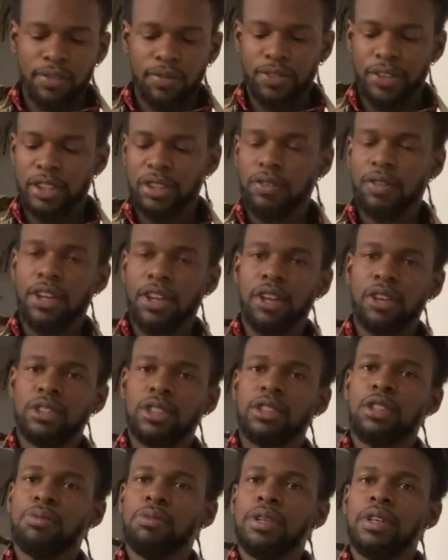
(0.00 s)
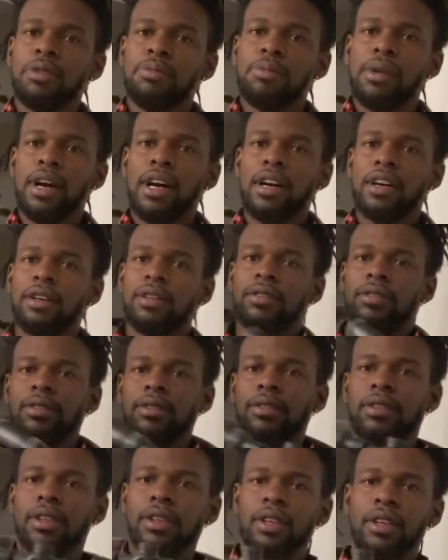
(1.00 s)
This video is going to be about
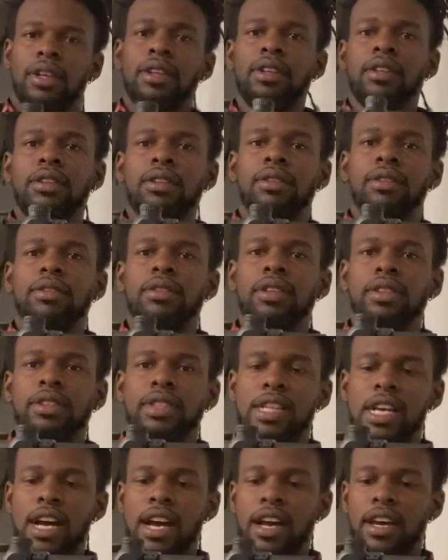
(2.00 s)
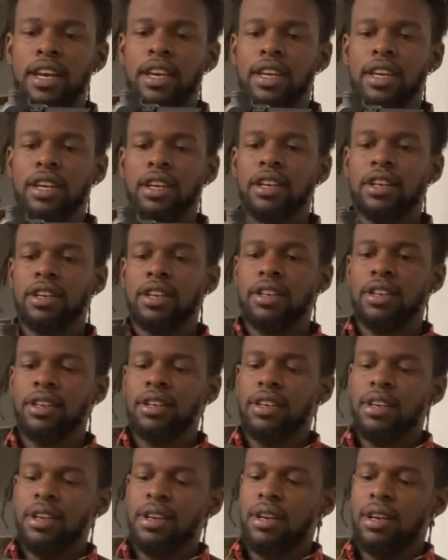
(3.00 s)
this guy here.
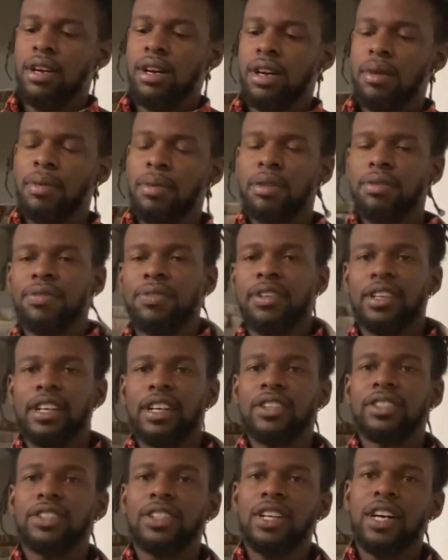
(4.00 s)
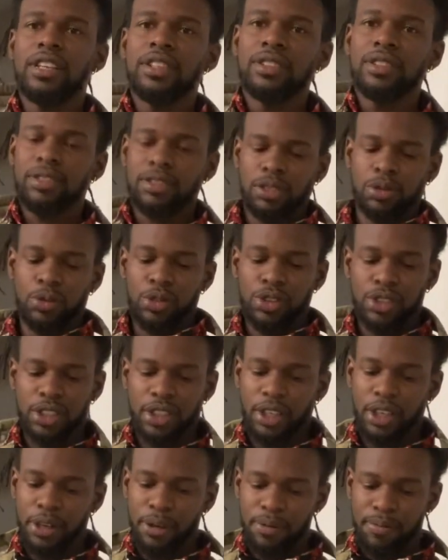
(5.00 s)
I figure I'll try to switch
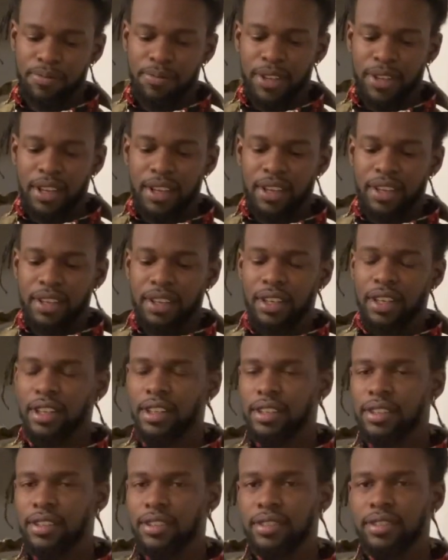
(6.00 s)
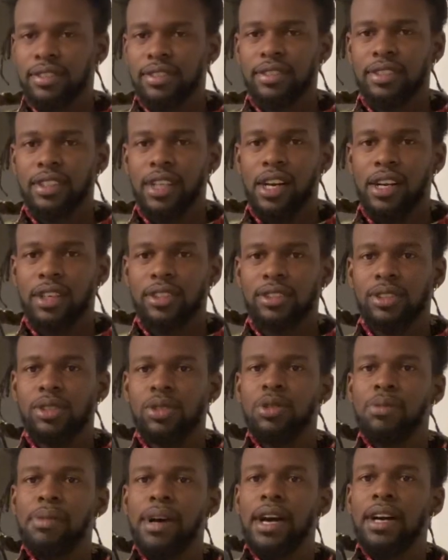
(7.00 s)
it up and talk to
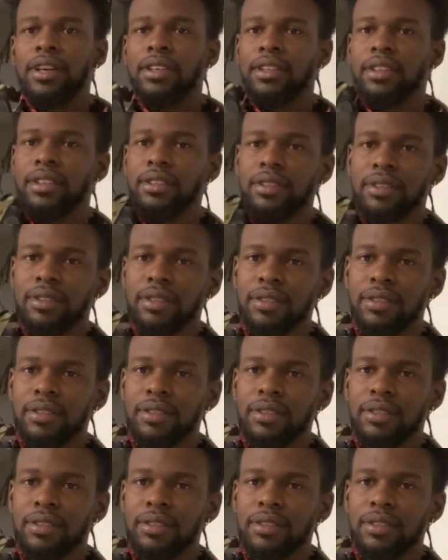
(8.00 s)
you about it.